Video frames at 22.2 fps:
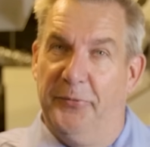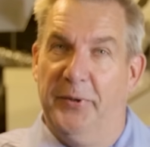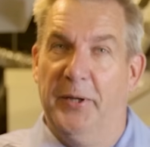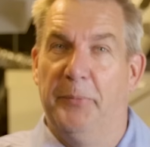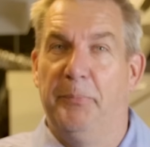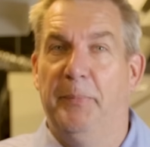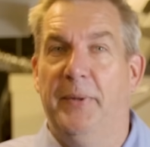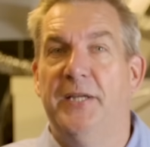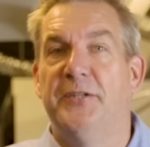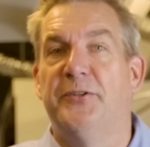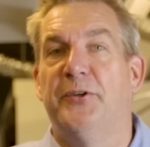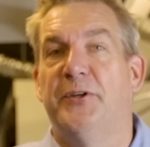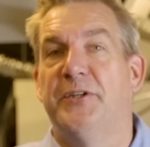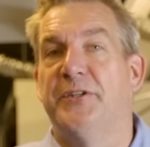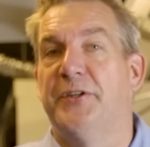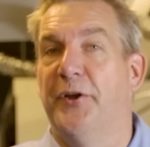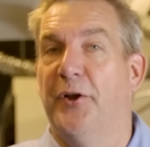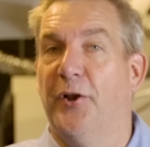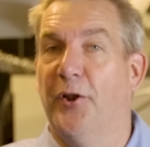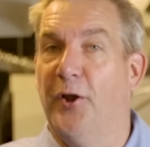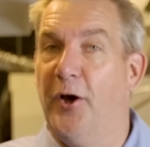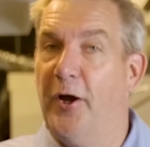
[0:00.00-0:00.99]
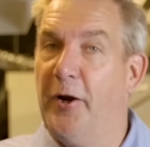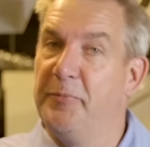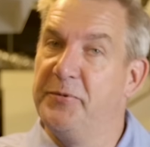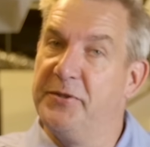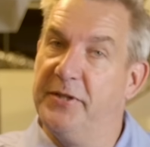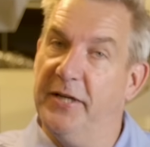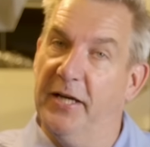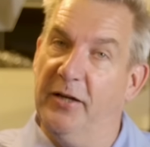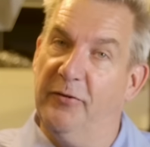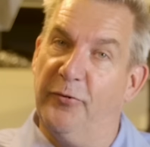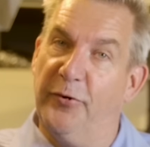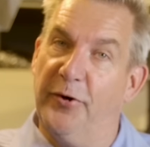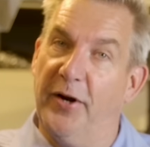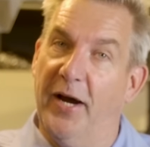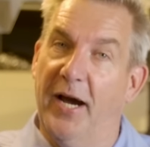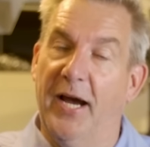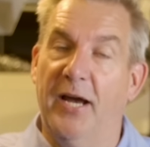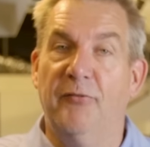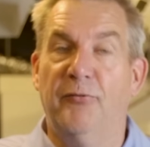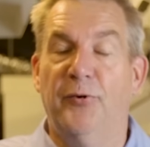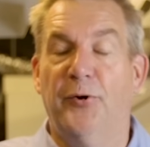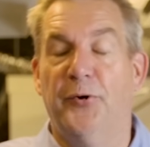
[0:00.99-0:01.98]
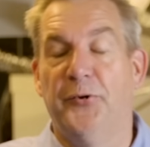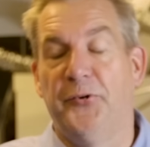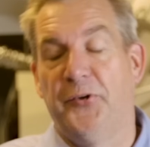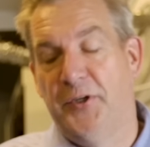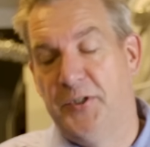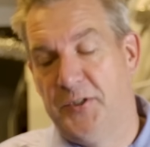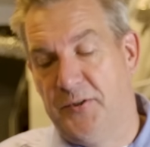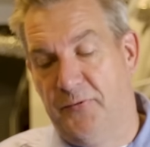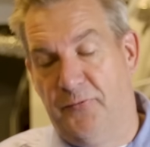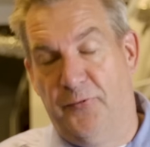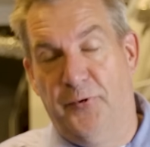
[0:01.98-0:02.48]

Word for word: That means there is an alarm state for high voltage,